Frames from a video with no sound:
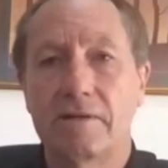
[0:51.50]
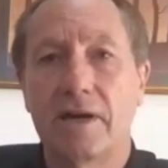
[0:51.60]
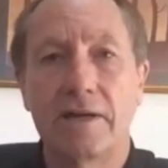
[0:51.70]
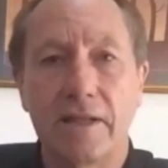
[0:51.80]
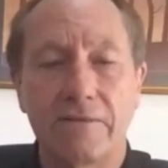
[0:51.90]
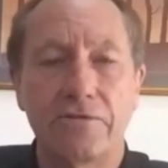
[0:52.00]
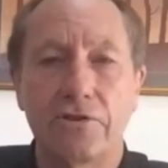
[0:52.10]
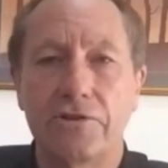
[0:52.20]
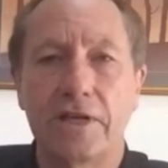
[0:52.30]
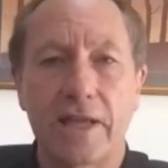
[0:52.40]
I love
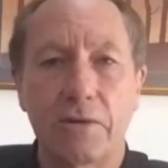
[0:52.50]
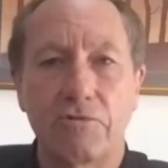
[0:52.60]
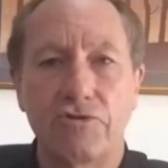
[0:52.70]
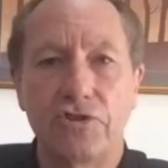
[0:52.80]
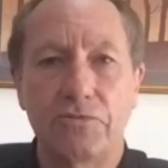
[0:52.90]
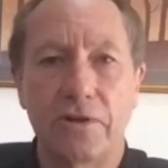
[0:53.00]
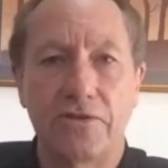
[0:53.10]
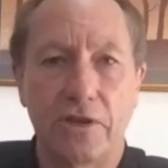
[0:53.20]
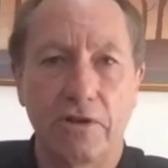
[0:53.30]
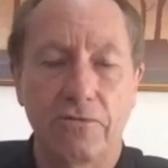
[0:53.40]
learning languages
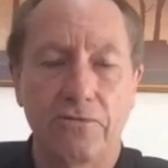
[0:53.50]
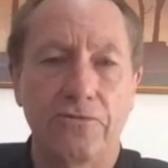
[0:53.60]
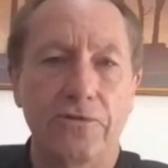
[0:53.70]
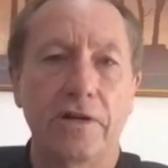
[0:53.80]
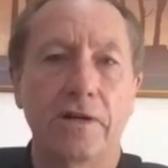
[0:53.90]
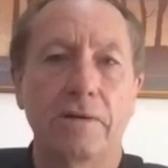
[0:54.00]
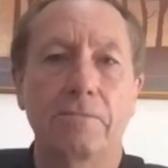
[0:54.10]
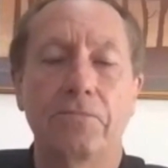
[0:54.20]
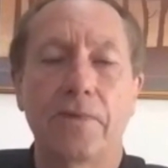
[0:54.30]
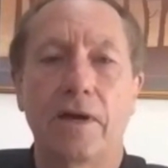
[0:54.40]
myself.
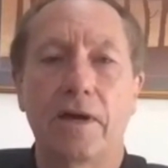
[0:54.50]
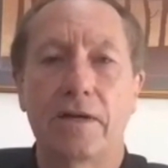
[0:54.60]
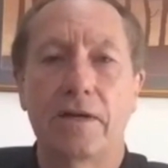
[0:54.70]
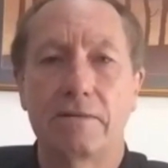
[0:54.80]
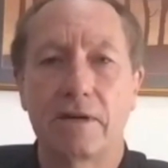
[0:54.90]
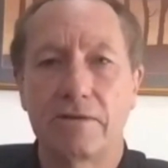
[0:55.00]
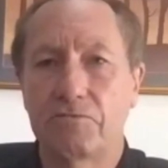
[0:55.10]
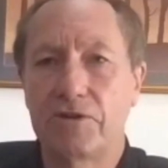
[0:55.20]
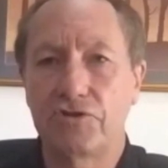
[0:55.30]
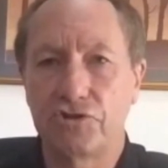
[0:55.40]
I
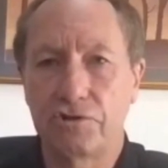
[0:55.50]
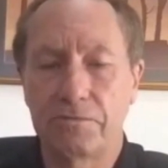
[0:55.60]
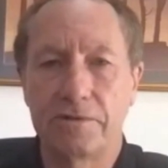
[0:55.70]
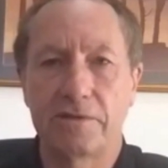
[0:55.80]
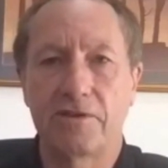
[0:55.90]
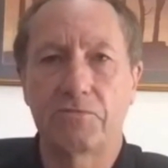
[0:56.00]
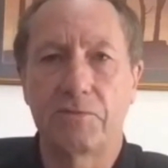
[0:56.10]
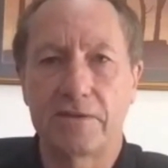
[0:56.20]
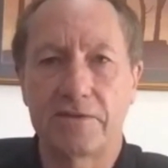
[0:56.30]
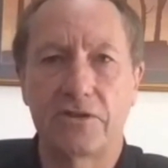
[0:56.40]
speak German, I
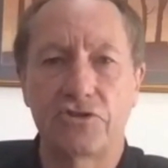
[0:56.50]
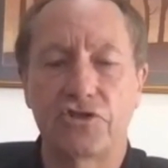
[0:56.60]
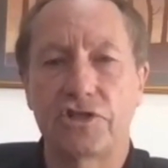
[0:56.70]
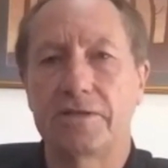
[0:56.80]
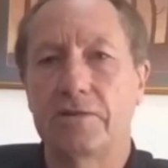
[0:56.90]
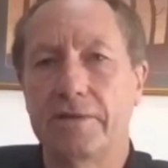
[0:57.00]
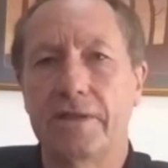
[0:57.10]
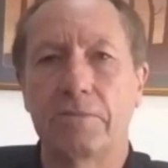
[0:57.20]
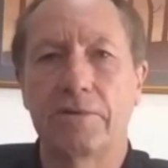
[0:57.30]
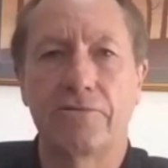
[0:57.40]
speak Dutch, I know a
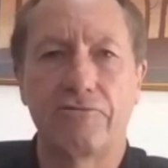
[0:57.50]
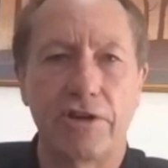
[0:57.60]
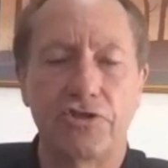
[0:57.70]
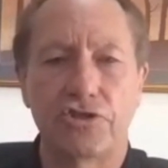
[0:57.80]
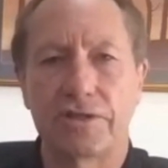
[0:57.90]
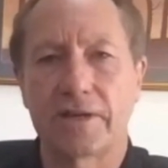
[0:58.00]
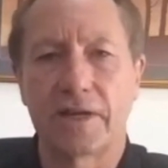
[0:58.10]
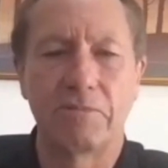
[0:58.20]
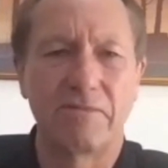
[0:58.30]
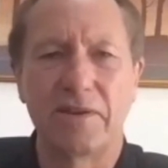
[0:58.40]
little bit of French and a
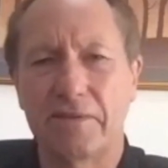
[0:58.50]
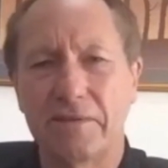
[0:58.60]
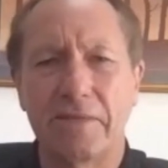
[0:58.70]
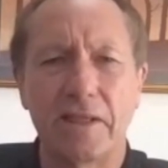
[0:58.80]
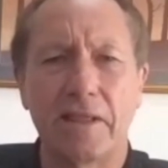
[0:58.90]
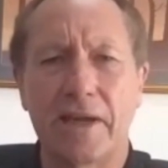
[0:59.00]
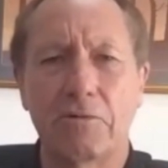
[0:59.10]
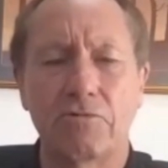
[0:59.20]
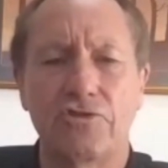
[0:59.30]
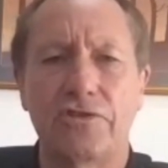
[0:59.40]
couple of other little
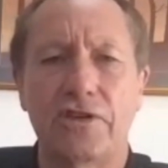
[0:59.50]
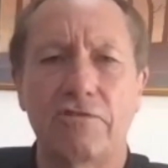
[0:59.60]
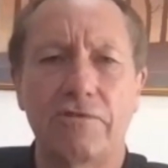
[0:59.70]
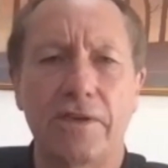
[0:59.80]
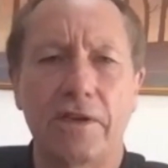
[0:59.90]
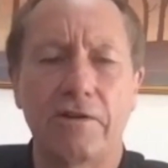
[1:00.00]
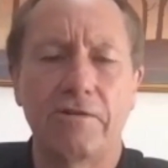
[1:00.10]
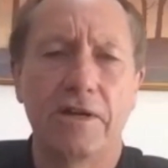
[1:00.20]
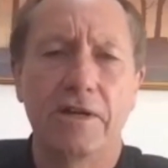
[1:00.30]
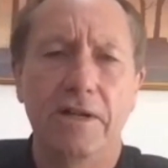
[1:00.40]
languages here and
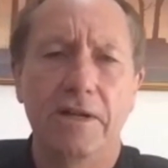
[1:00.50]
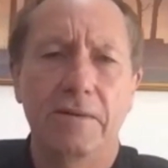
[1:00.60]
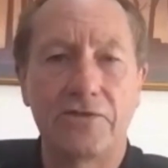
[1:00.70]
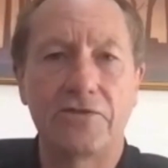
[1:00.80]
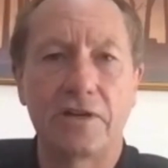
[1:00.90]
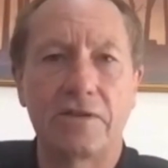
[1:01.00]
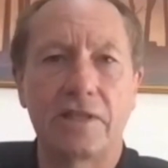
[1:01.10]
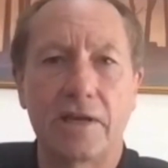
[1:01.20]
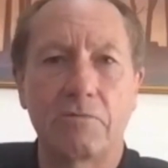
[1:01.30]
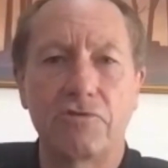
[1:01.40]
there. I studied
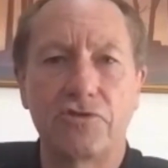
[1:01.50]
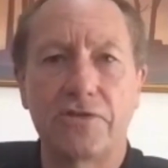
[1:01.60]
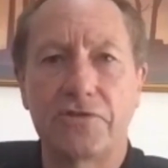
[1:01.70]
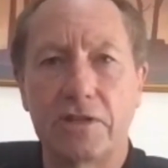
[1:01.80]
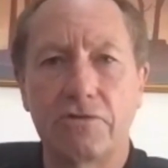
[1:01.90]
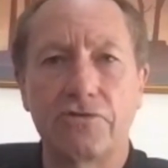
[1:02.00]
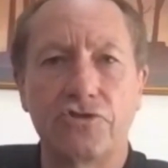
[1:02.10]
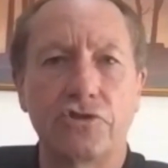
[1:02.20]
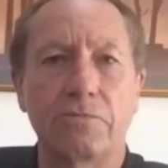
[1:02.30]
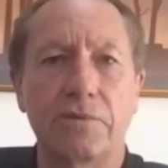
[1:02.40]
languages. I learned
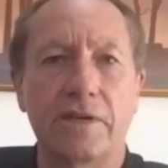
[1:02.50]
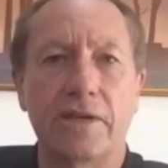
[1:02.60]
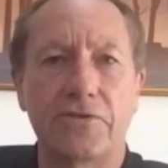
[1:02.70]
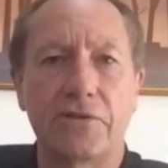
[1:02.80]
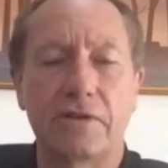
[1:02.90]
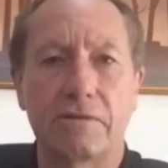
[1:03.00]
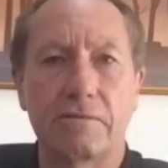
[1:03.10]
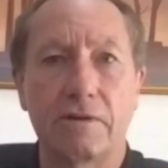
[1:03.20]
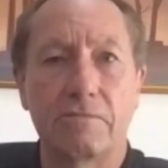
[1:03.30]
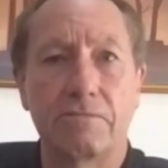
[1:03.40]
German as a
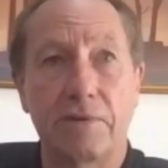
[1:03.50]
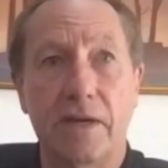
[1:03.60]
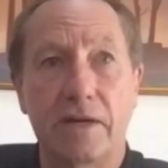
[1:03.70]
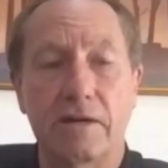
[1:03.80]
young